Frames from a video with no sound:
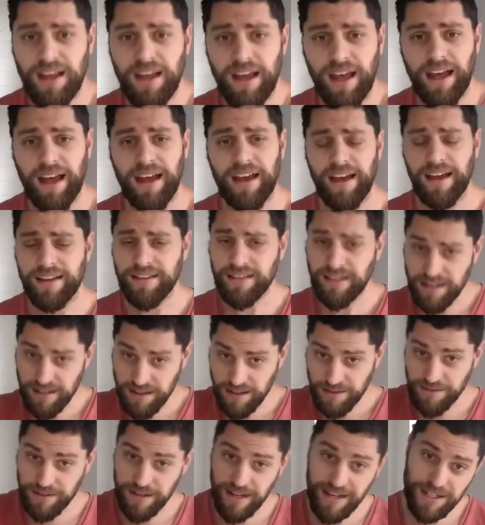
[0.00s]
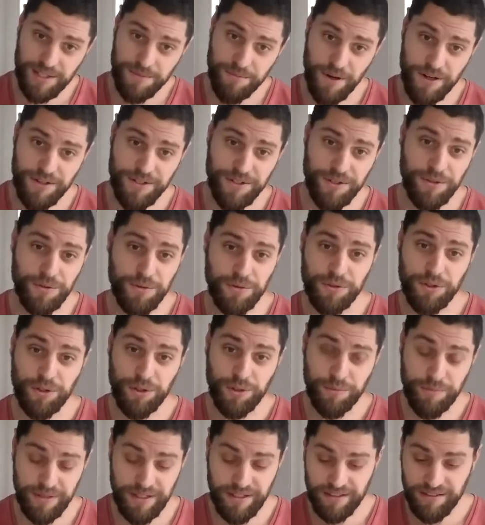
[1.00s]
And then in the next module,
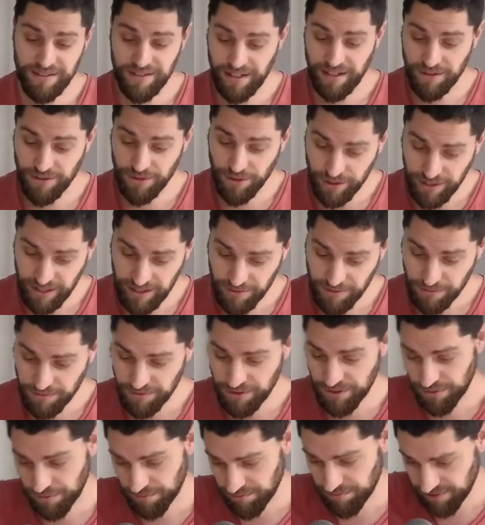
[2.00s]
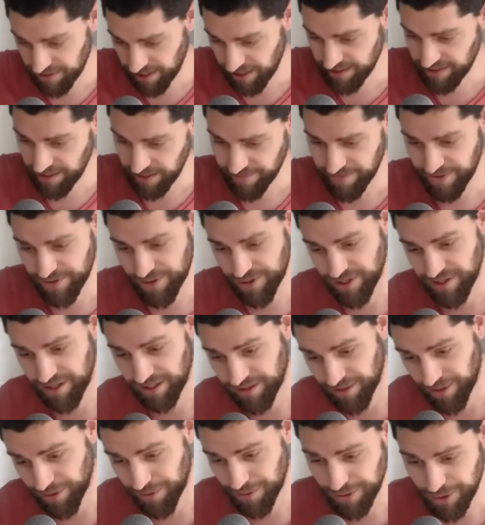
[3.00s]
you'll be then looking to take that vision
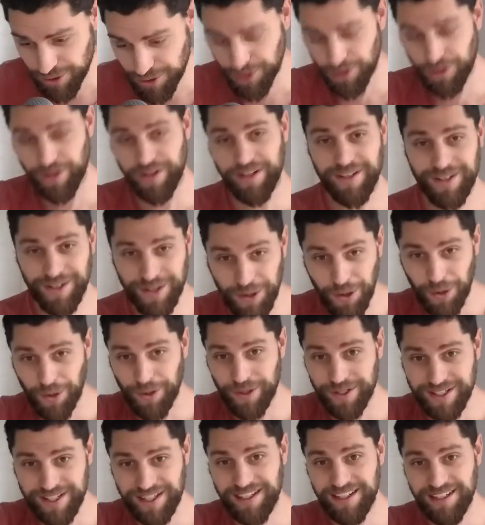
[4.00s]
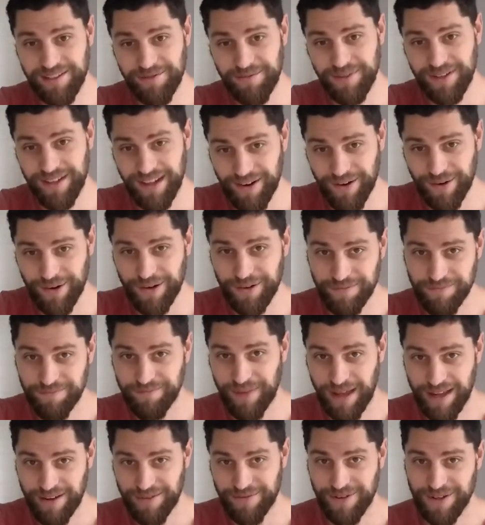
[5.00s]
and go and join a core team here on
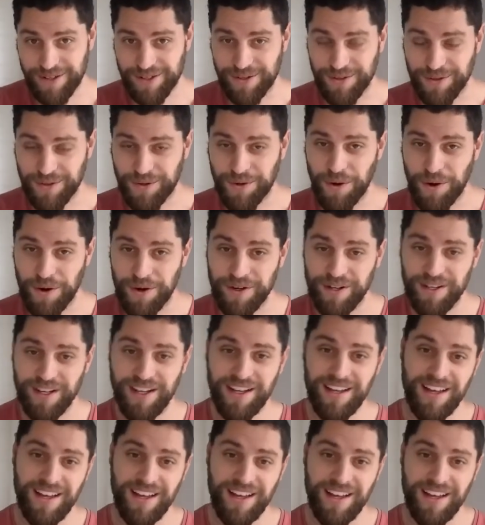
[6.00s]
Maniphesto Core.